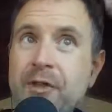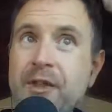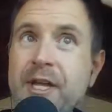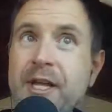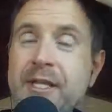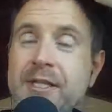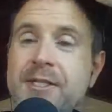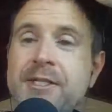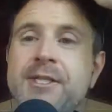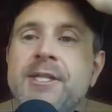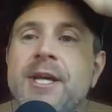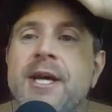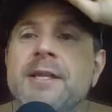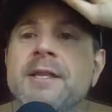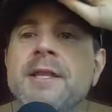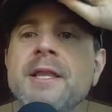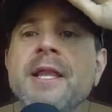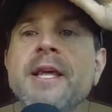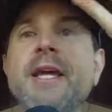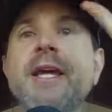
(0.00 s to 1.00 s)
then
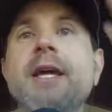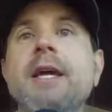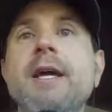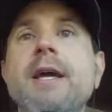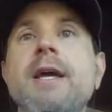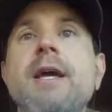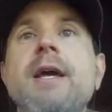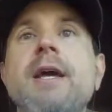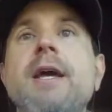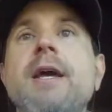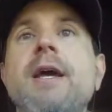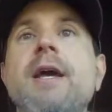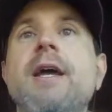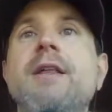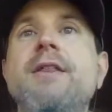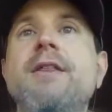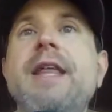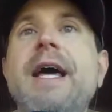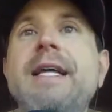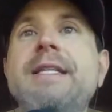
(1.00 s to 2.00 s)
suddenly
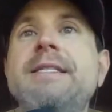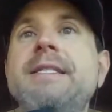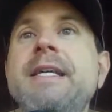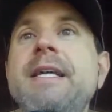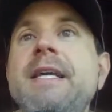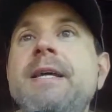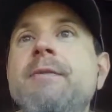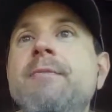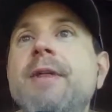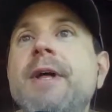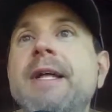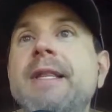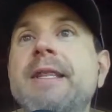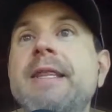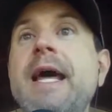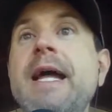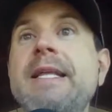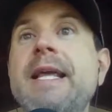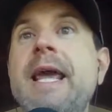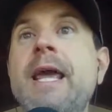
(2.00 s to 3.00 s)
that team,
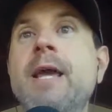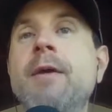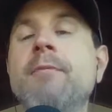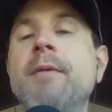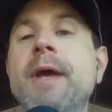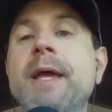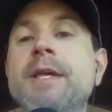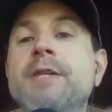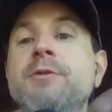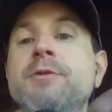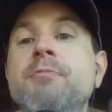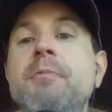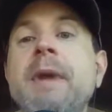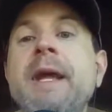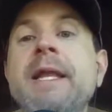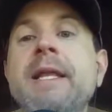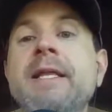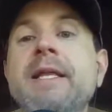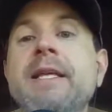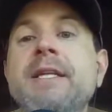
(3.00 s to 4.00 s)
that game is
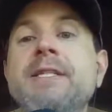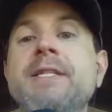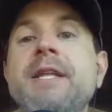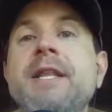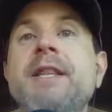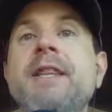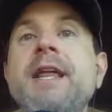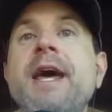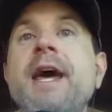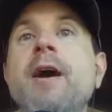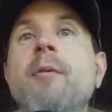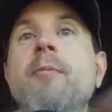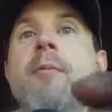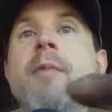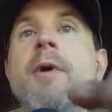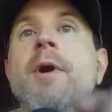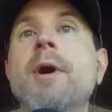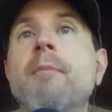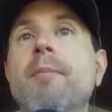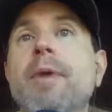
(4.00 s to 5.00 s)
meaningless to
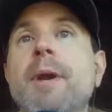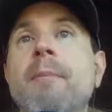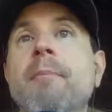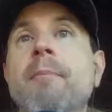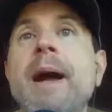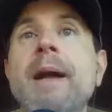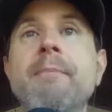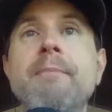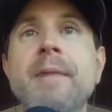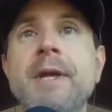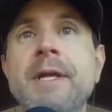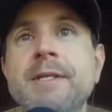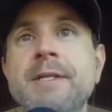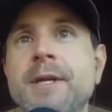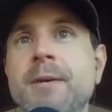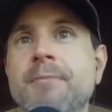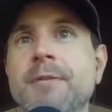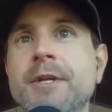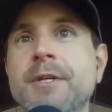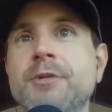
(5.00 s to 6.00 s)
them, but it might mean
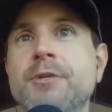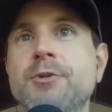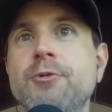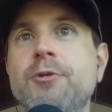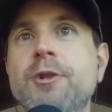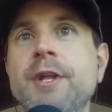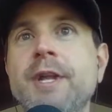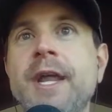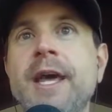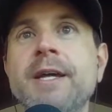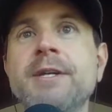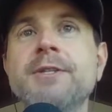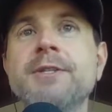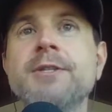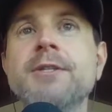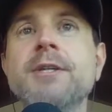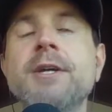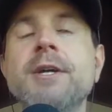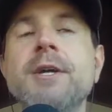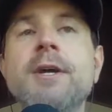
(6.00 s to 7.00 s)
something to the
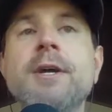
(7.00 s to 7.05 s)
Knicks,